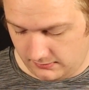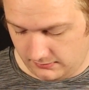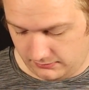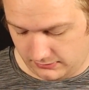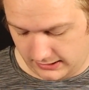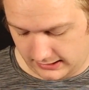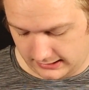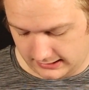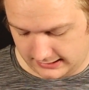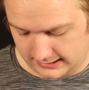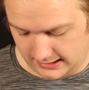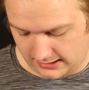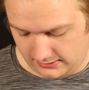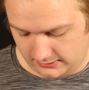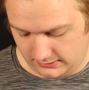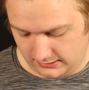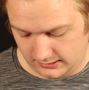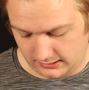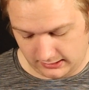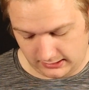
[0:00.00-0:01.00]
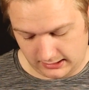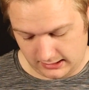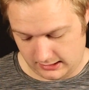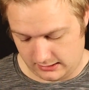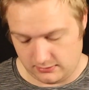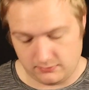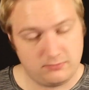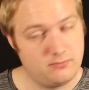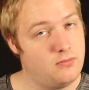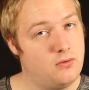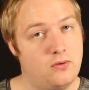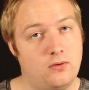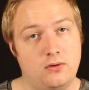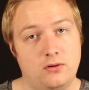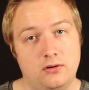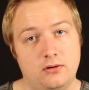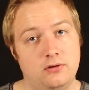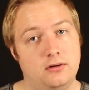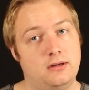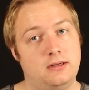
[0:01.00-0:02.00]
break this out. Again,
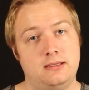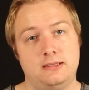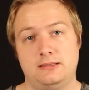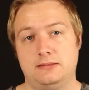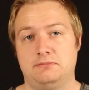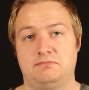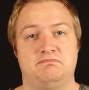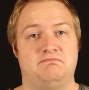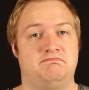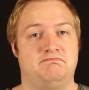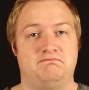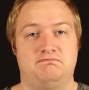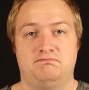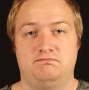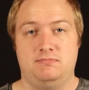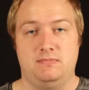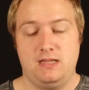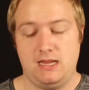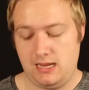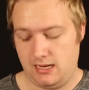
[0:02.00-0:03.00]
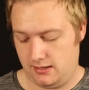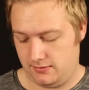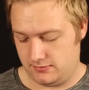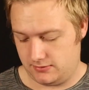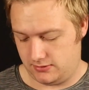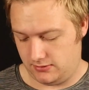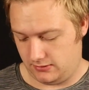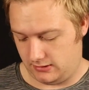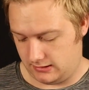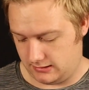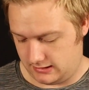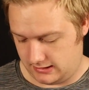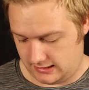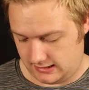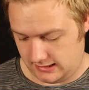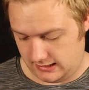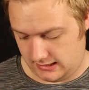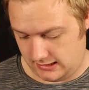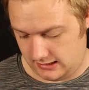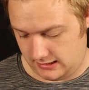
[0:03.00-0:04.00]
more names. You can
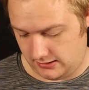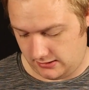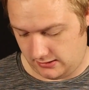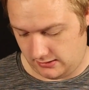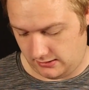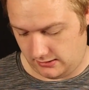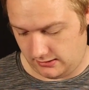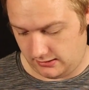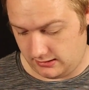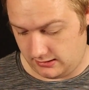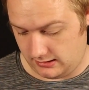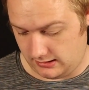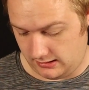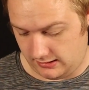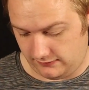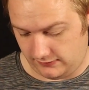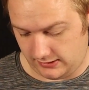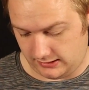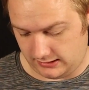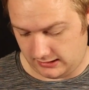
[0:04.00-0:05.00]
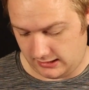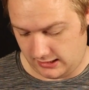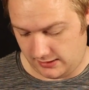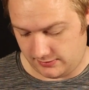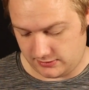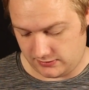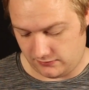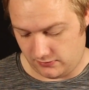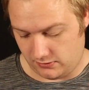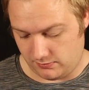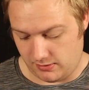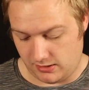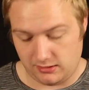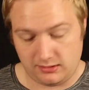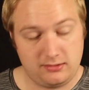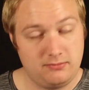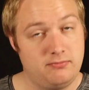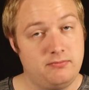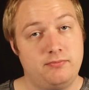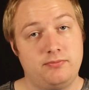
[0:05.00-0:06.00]
see here I've got the names of all
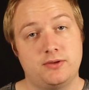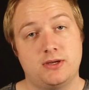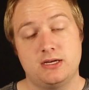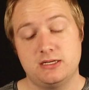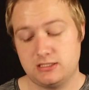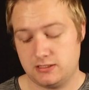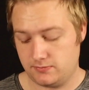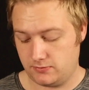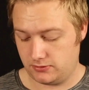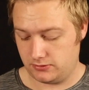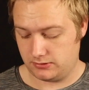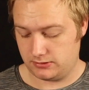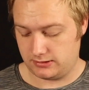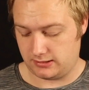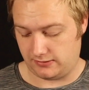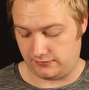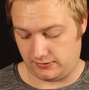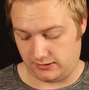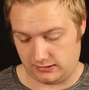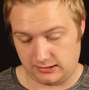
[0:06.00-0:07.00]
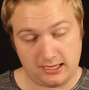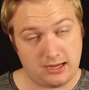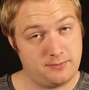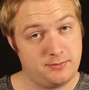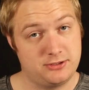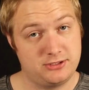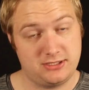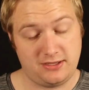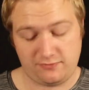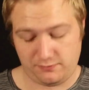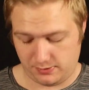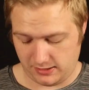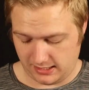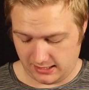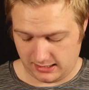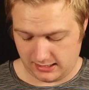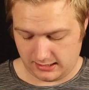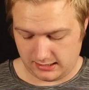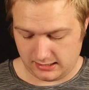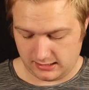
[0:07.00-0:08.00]
my customers, I've got how much they've
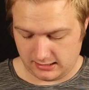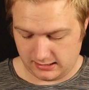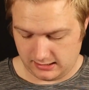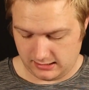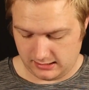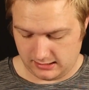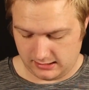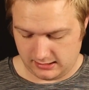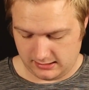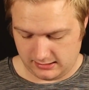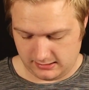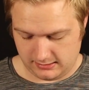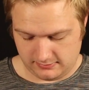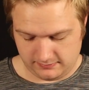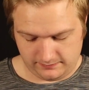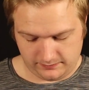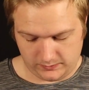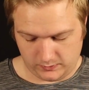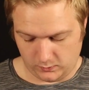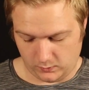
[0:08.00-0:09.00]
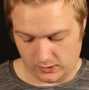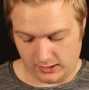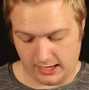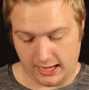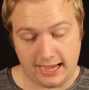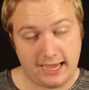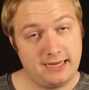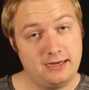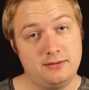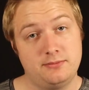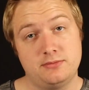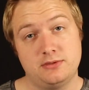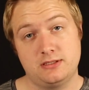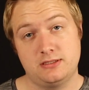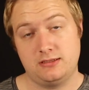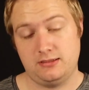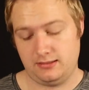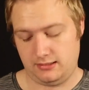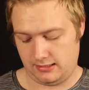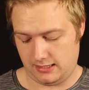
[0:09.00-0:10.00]
paid, what
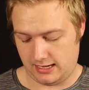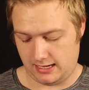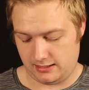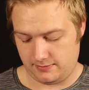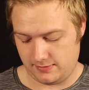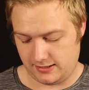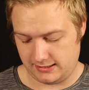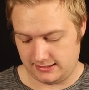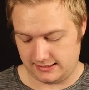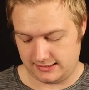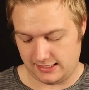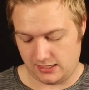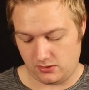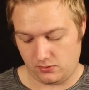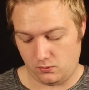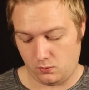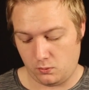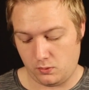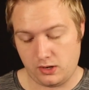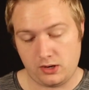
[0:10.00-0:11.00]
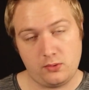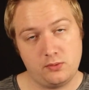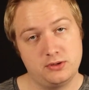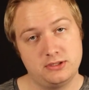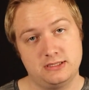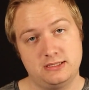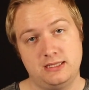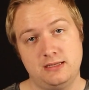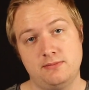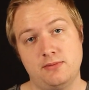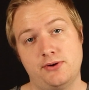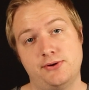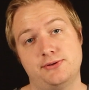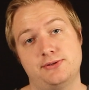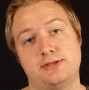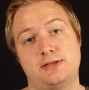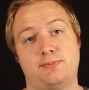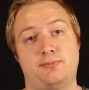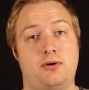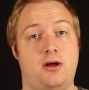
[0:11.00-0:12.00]
items, it itemizes out what was the
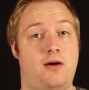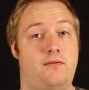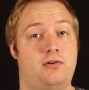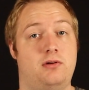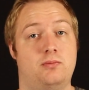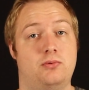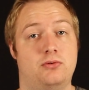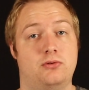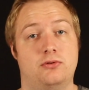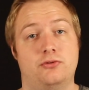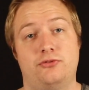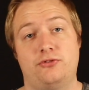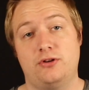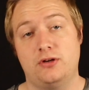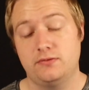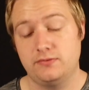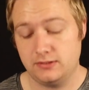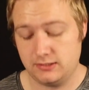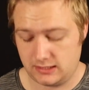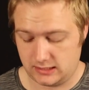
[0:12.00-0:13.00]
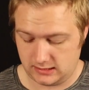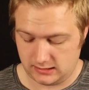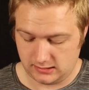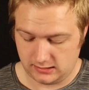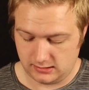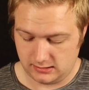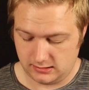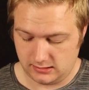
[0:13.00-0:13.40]
most profitable service